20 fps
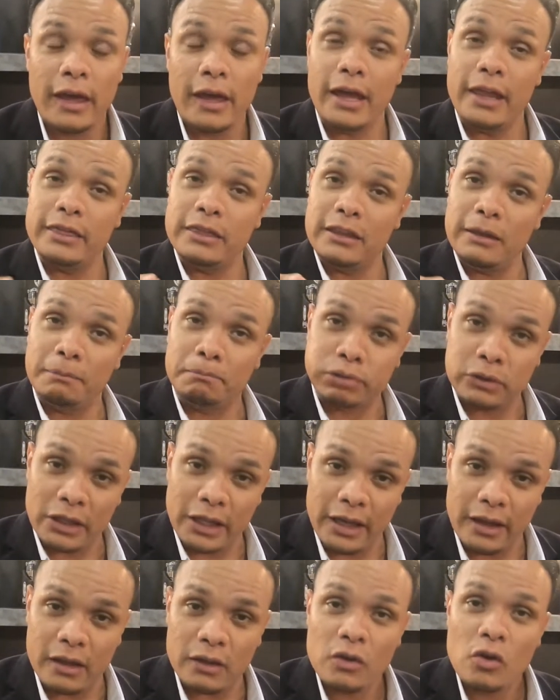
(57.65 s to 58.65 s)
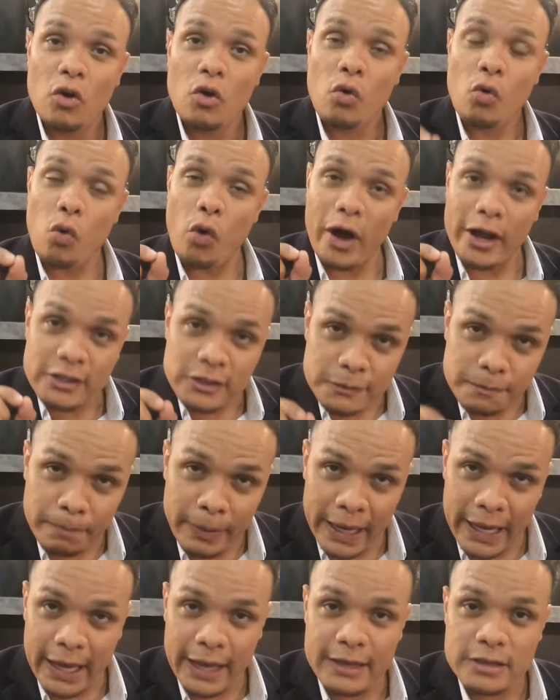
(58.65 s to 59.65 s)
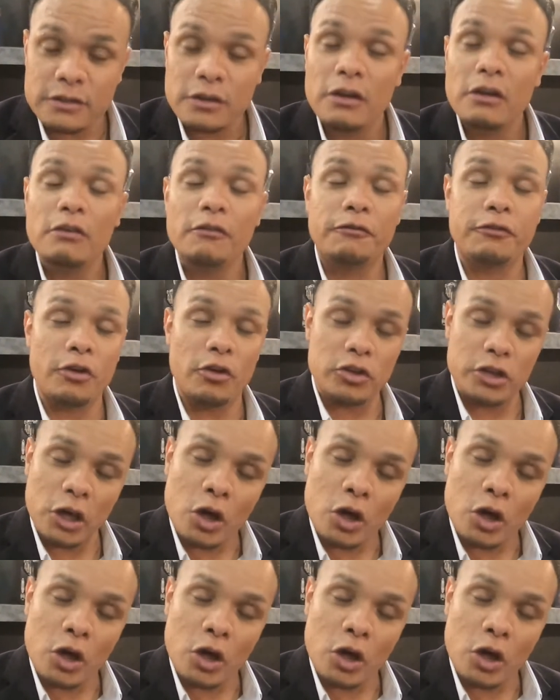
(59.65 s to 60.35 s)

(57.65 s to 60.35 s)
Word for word: and the blend was based from the